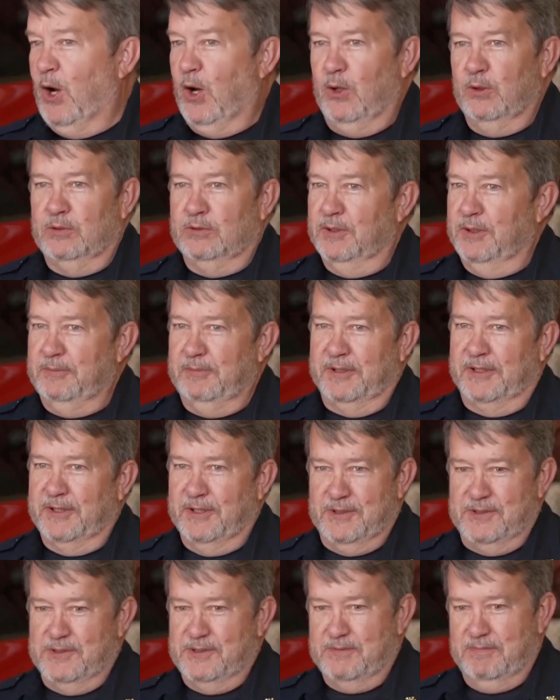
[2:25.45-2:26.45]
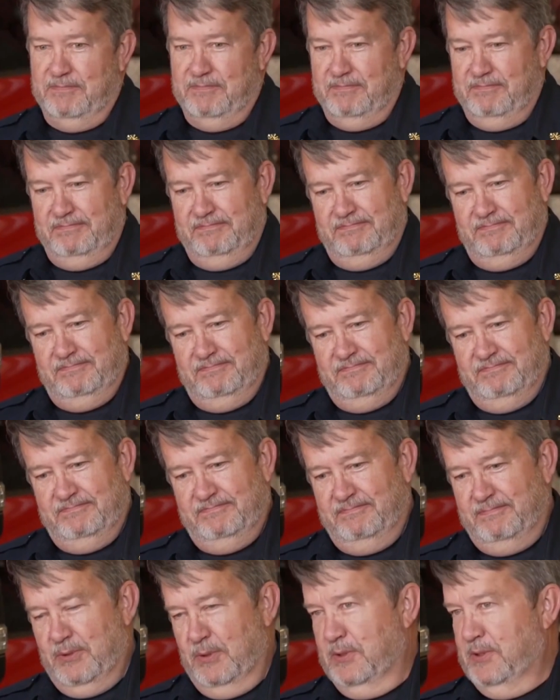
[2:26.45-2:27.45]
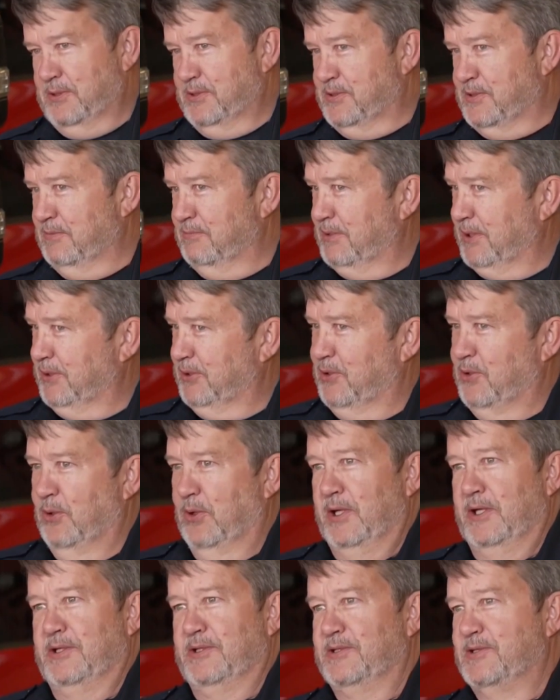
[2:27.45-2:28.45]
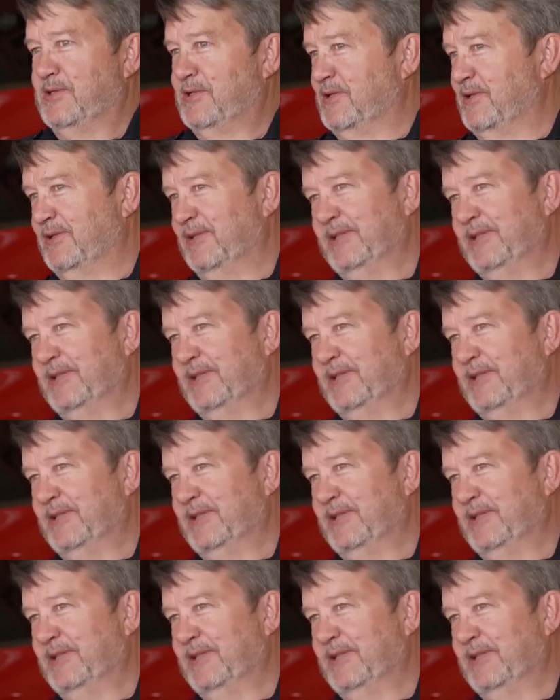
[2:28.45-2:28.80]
Only because boys and big toys.